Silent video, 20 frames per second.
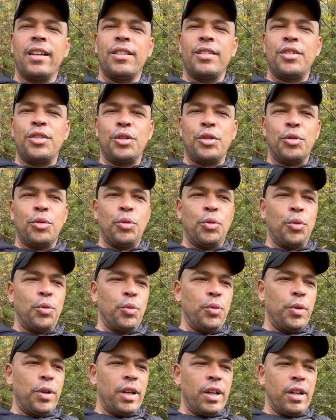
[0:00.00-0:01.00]
to
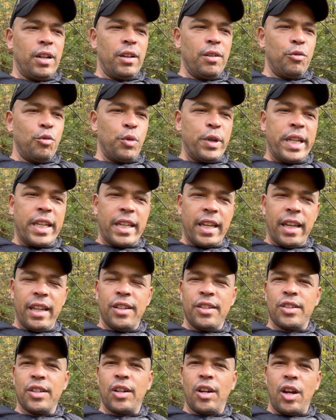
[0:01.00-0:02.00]
uh,
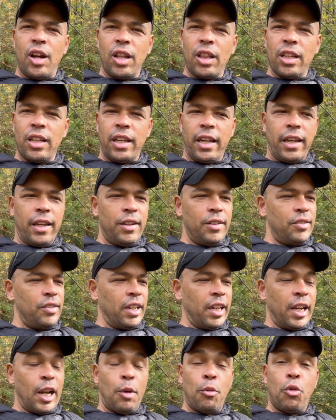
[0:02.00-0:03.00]
weekends and holidays,
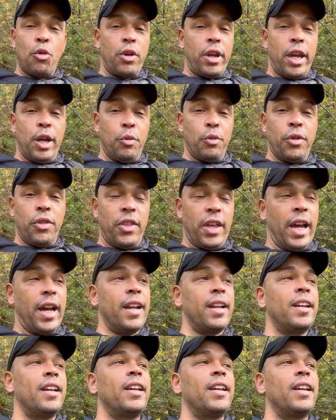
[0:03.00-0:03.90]
and I'm okay with that.